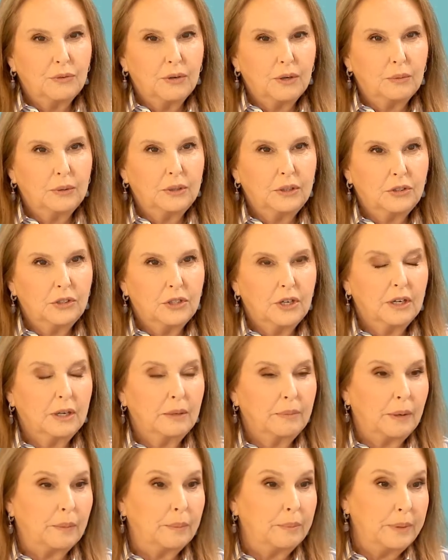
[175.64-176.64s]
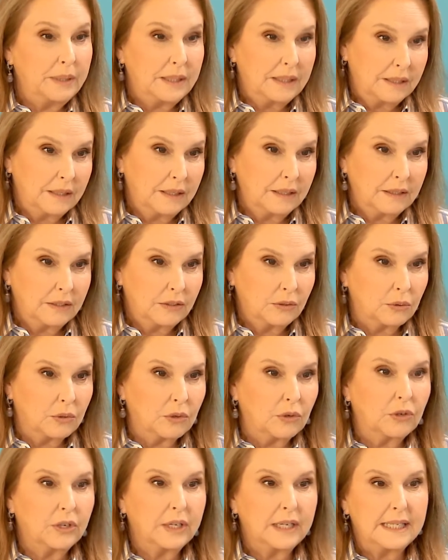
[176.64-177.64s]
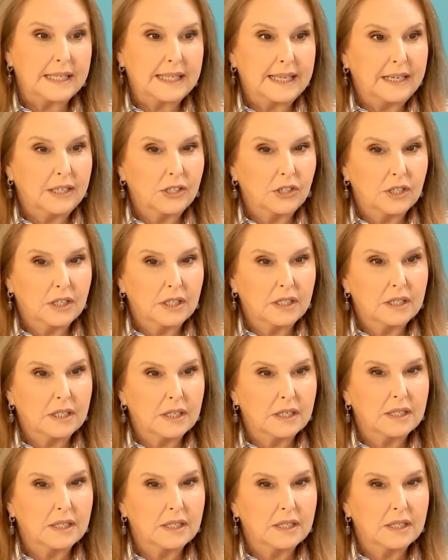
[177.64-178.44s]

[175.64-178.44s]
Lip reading: of all, when you talk about business or organizations,